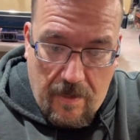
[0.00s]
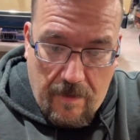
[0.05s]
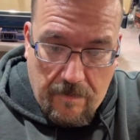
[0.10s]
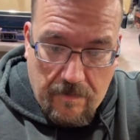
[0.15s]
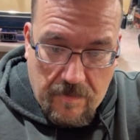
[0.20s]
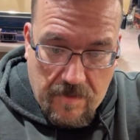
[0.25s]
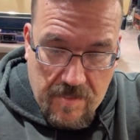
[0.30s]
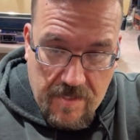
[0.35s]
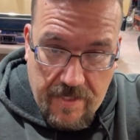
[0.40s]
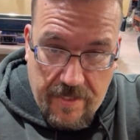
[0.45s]

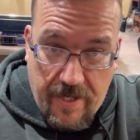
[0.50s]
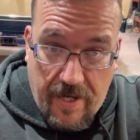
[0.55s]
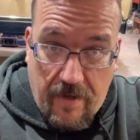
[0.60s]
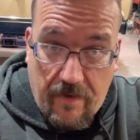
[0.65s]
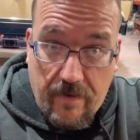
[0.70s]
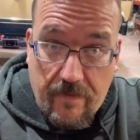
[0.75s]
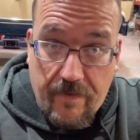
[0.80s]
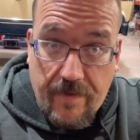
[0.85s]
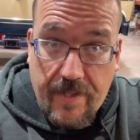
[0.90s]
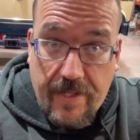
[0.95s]
See how
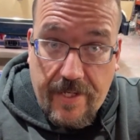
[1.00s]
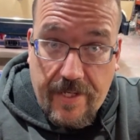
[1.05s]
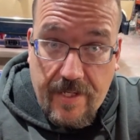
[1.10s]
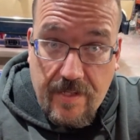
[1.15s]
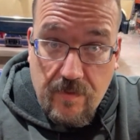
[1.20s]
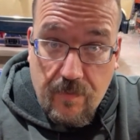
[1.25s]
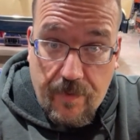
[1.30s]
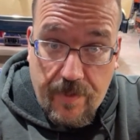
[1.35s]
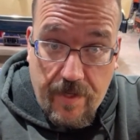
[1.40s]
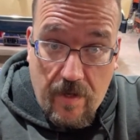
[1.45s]
everything
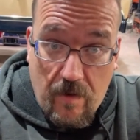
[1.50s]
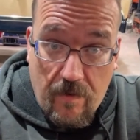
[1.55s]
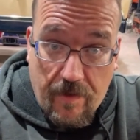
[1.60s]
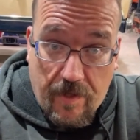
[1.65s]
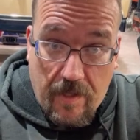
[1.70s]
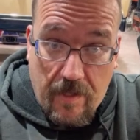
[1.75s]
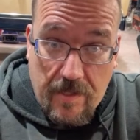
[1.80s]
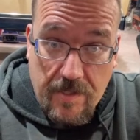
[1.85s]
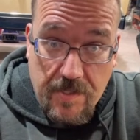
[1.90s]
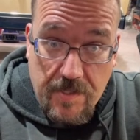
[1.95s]
is. We know the
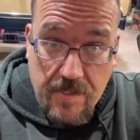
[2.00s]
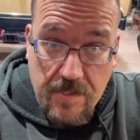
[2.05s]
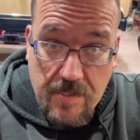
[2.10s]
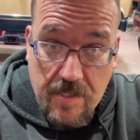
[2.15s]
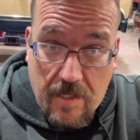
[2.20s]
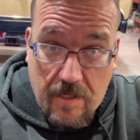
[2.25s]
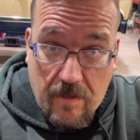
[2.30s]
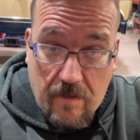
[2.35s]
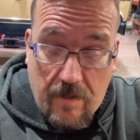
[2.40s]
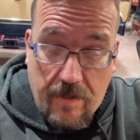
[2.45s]
clutch is
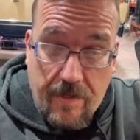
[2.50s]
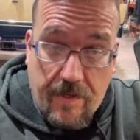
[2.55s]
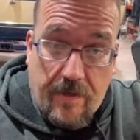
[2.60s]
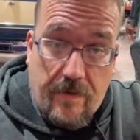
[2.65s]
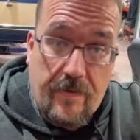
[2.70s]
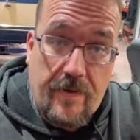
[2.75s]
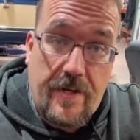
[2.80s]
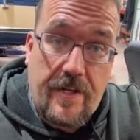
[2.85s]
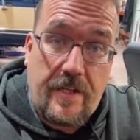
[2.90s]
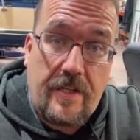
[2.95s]
stuck on it
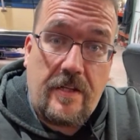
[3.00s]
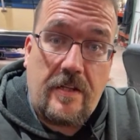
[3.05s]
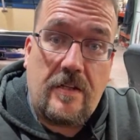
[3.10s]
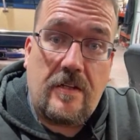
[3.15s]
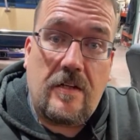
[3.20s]
already.